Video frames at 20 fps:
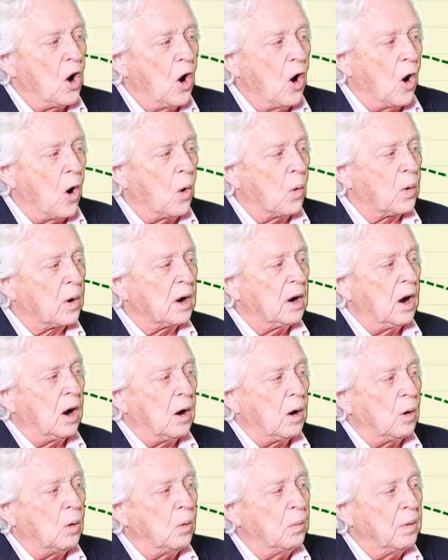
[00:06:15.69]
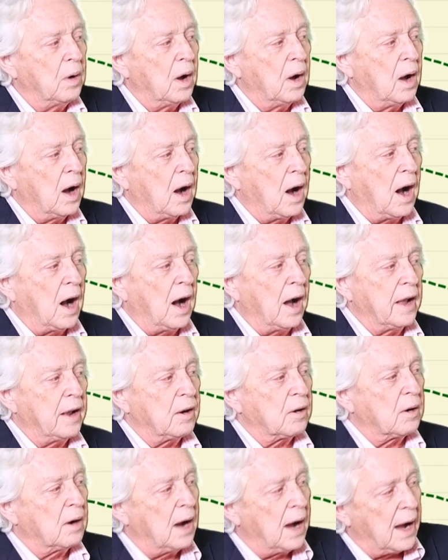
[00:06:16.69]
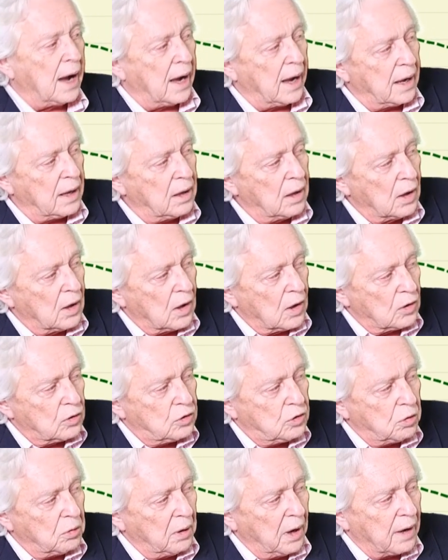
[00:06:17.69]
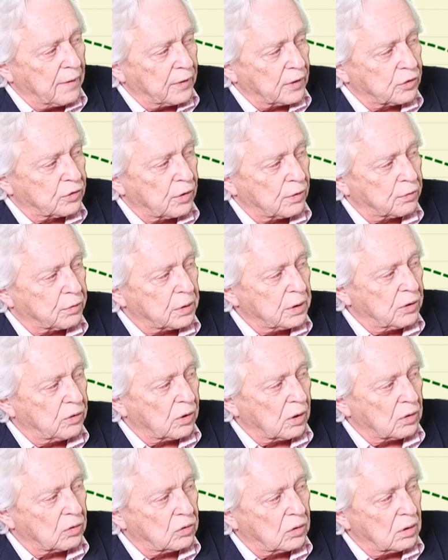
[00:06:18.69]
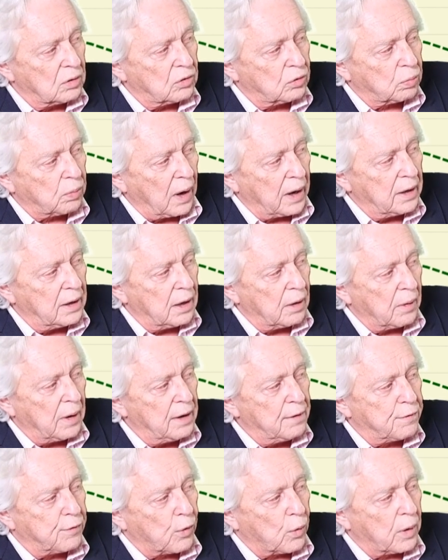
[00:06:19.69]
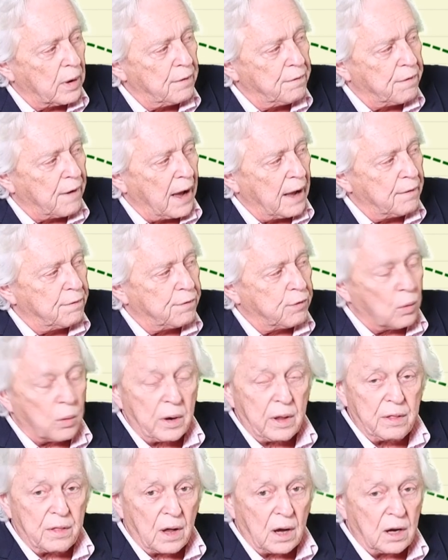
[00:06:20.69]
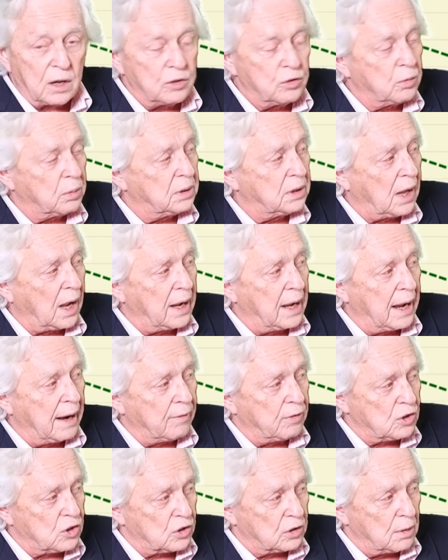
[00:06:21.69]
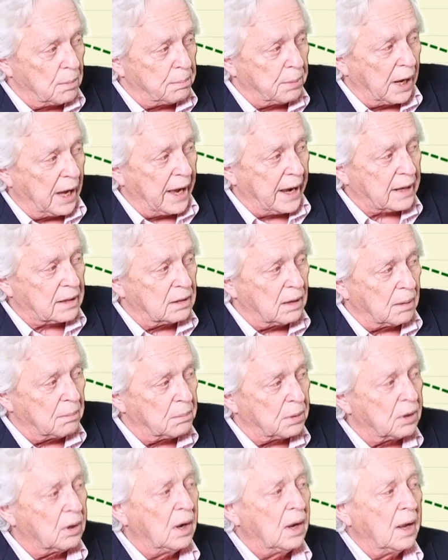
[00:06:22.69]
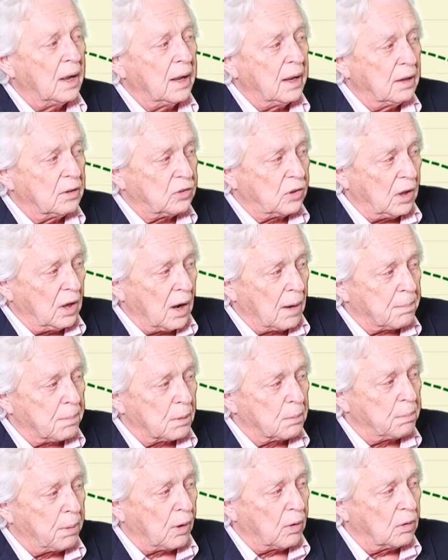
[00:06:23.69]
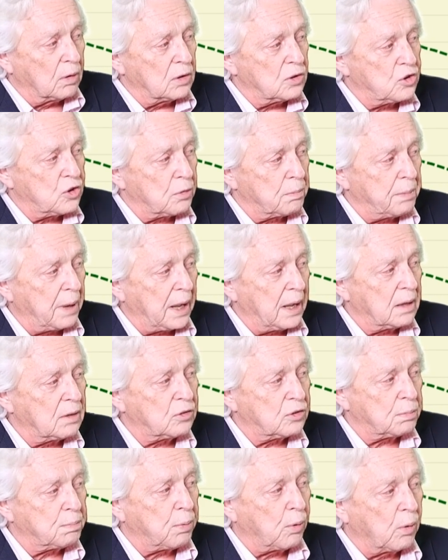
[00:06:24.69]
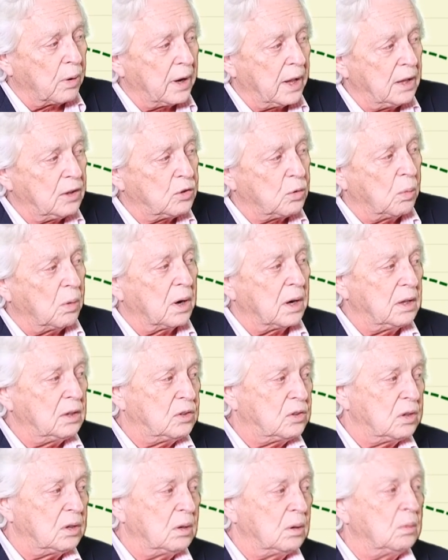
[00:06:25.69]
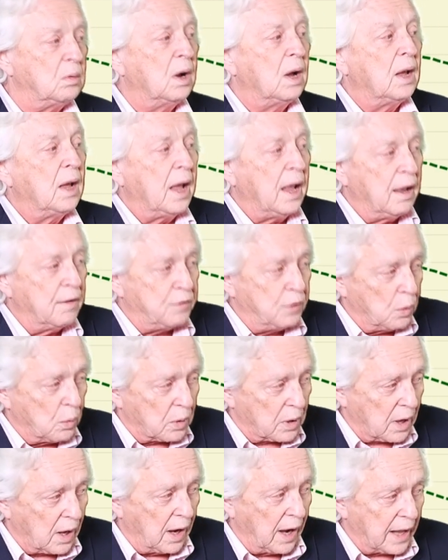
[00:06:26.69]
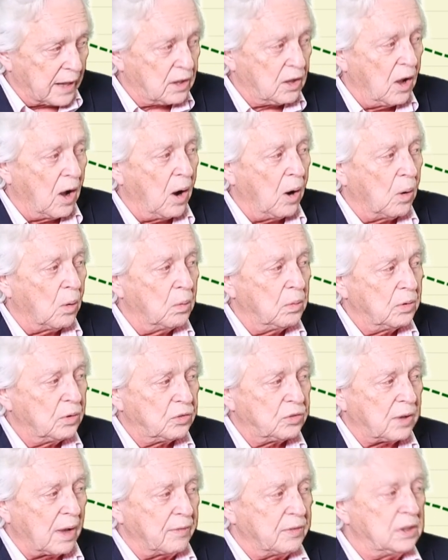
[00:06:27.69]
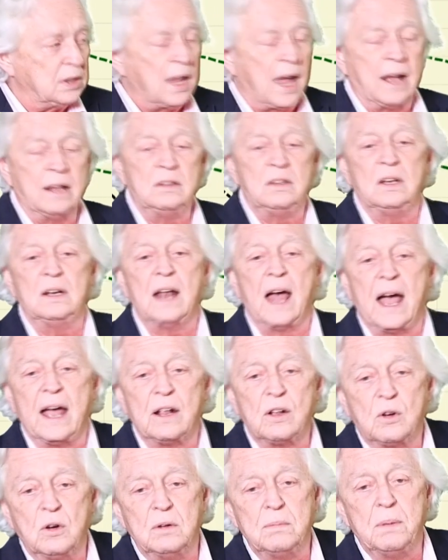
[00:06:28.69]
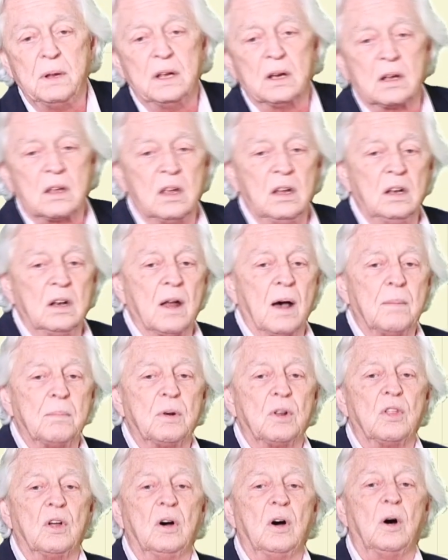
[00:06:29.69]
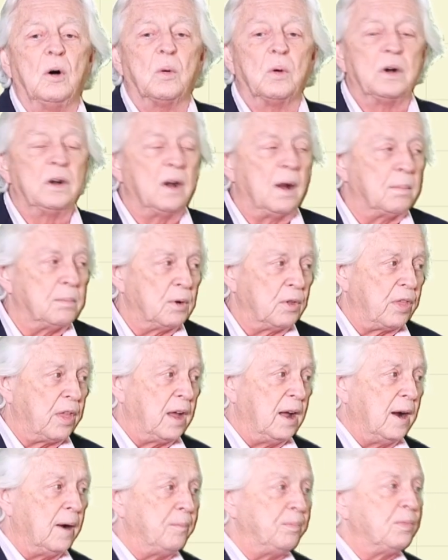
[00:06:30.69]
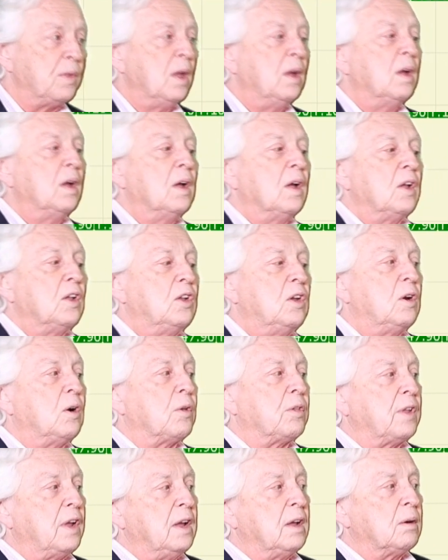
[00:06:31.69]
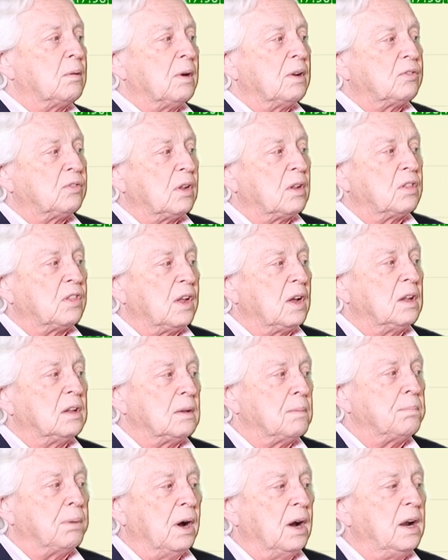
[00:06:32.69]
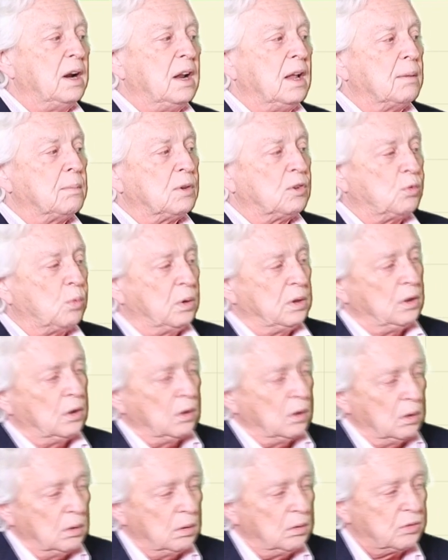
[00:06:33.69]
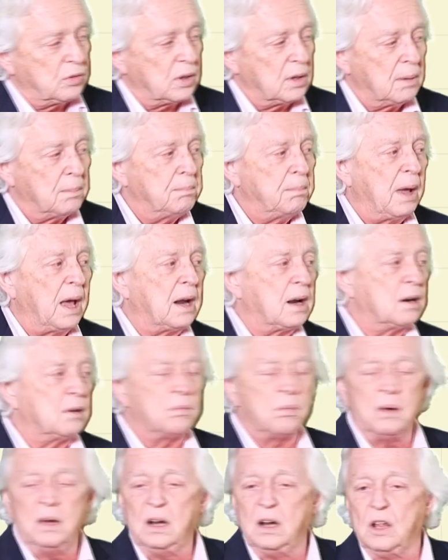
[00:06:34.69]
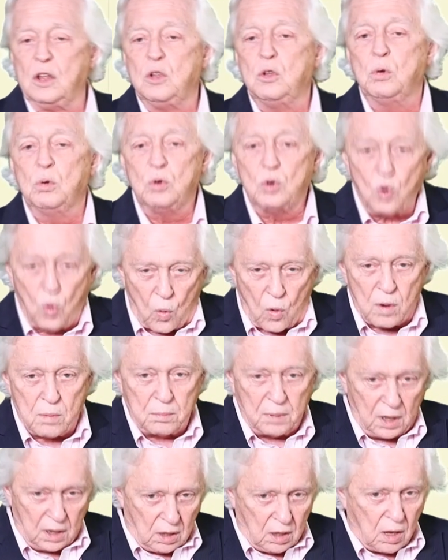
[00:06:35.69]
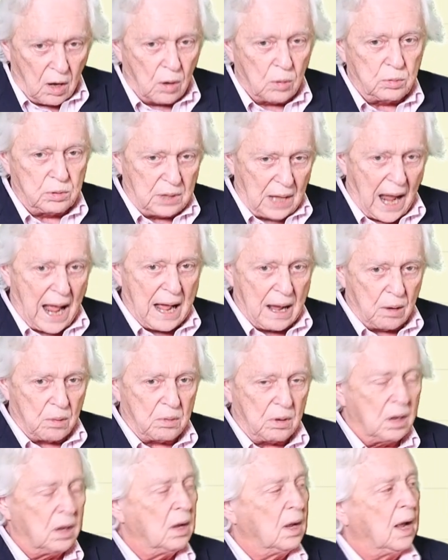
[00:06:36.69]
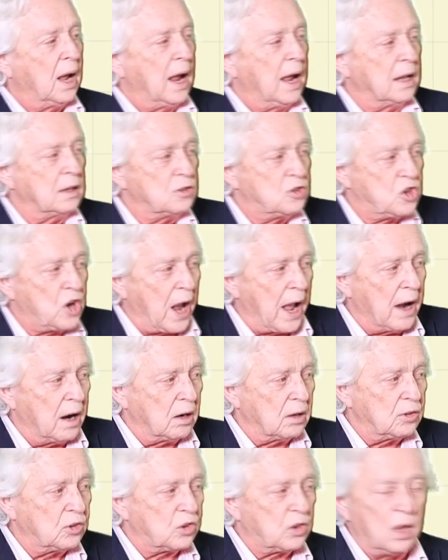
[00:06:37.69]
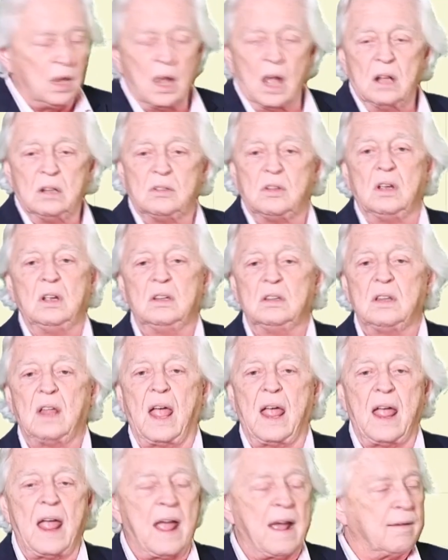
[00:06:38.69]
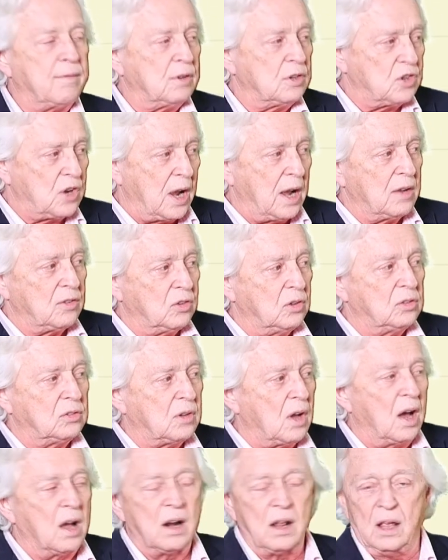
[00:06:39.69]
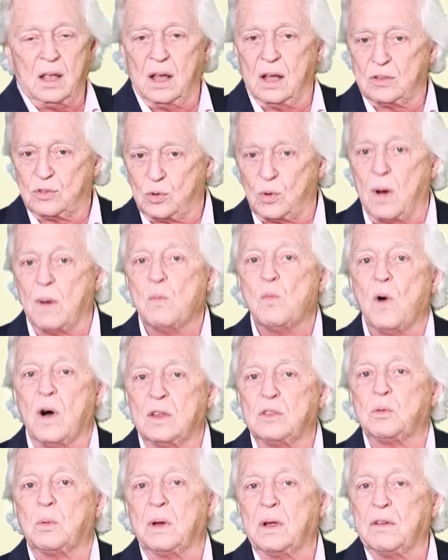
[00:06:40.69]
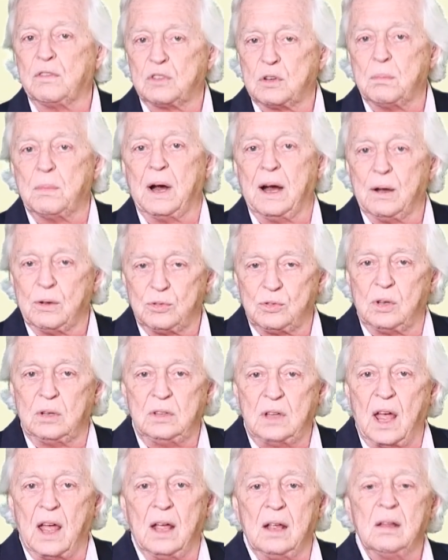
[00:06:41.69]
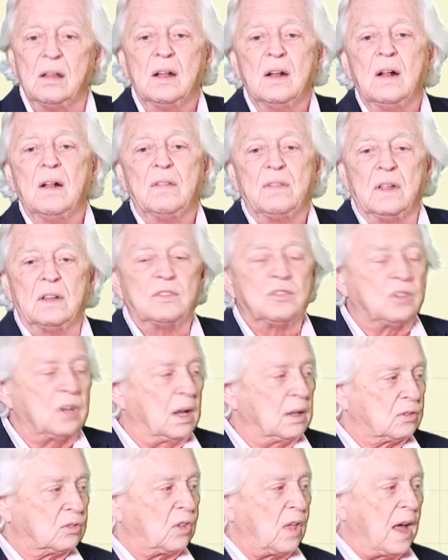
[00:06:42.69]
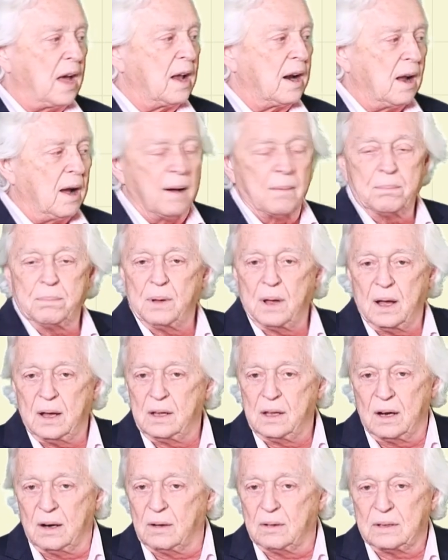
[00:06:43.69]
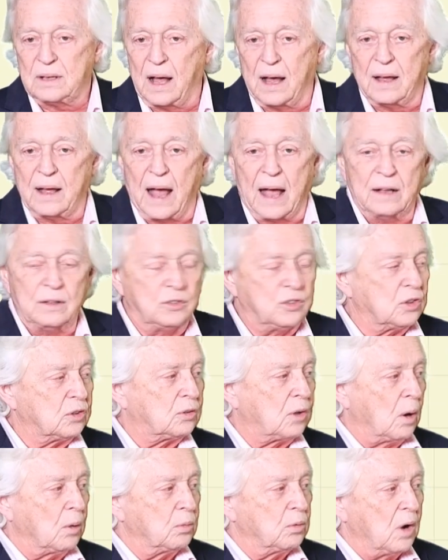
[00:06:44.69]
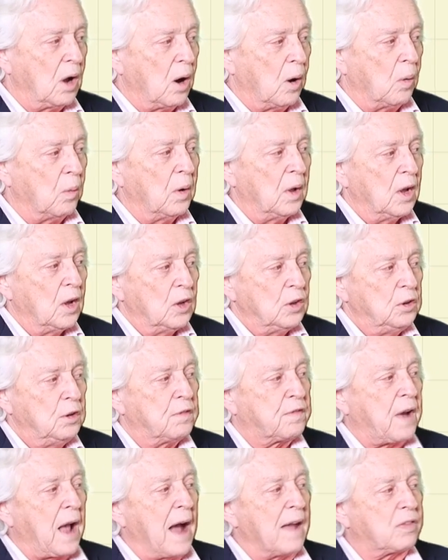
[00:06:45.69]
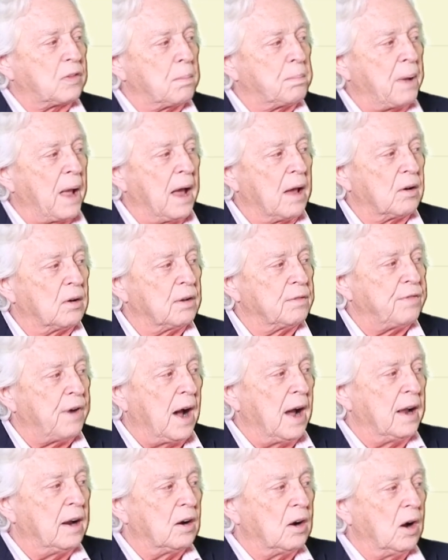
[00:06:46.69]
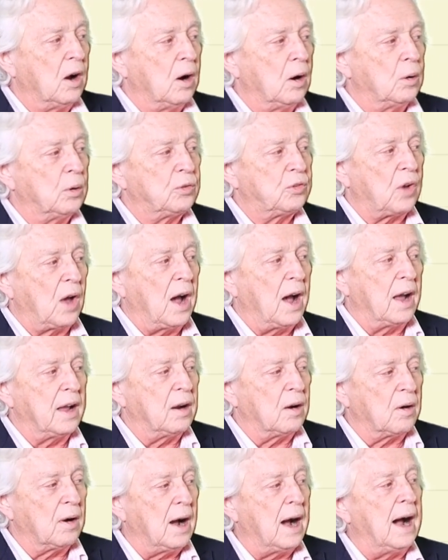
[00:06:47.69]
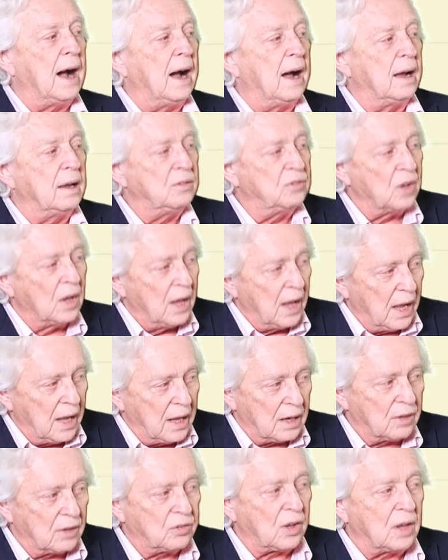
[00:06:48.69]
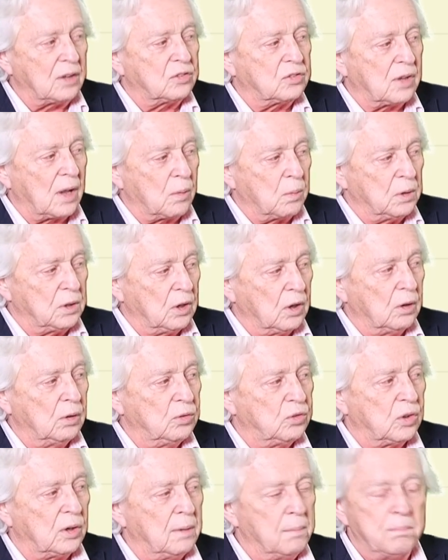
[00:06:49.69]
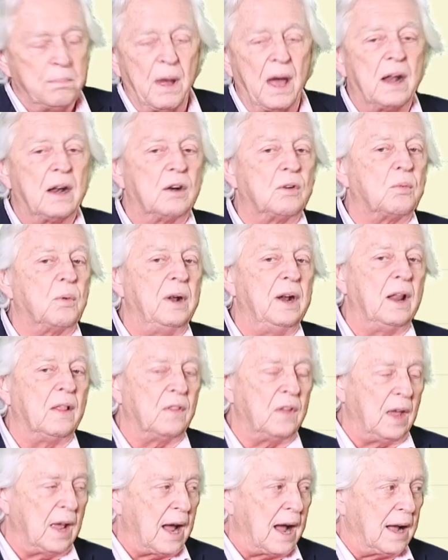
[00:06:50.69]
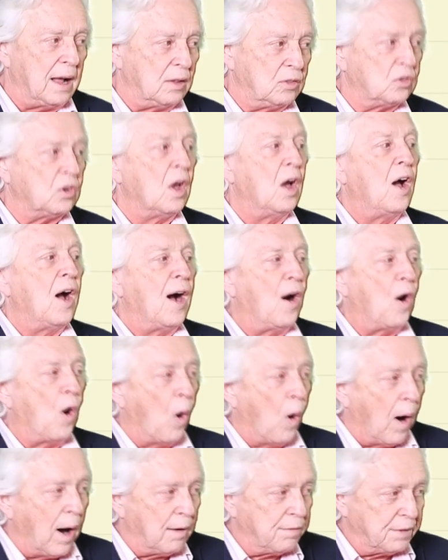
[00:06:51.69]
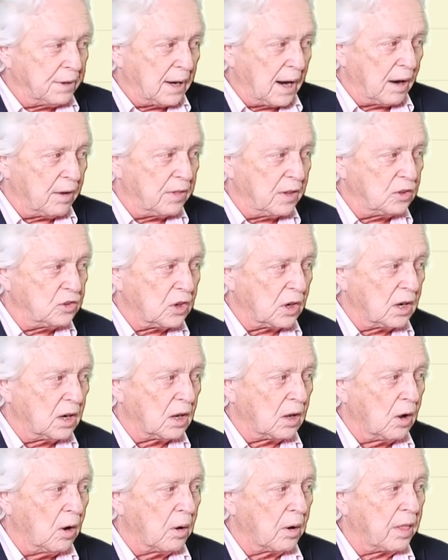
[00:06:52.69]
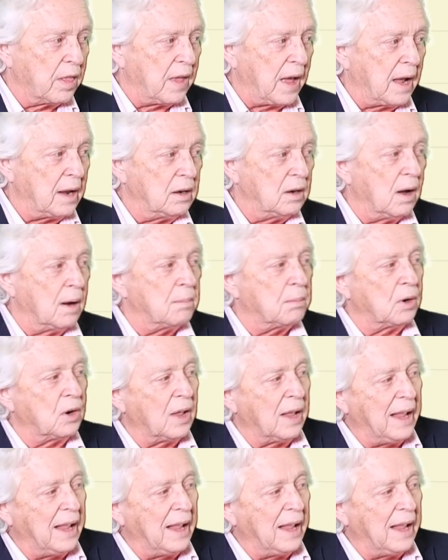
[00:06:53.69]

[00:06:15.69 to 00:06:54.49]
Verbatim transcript: Lower low, higher high. Two levels of resistance right here, 845.40, the 100-day average, and the black number is the upper Bollinger Band, support 822. If you were to let go, 799 could be a key number, the lower number there. You know, the interesting thing in the palladium is when you lose an embedded reading, you normally go down and challenge the 18-day average. Hasn't done it yet, so I'm wondering if tomorrow's the day that sets that up. You know, I just don't know. You've got the pattern of higher lows, higher highs, and as I said, when you lose an embedded reading, the odds often are that you're going to go to that number.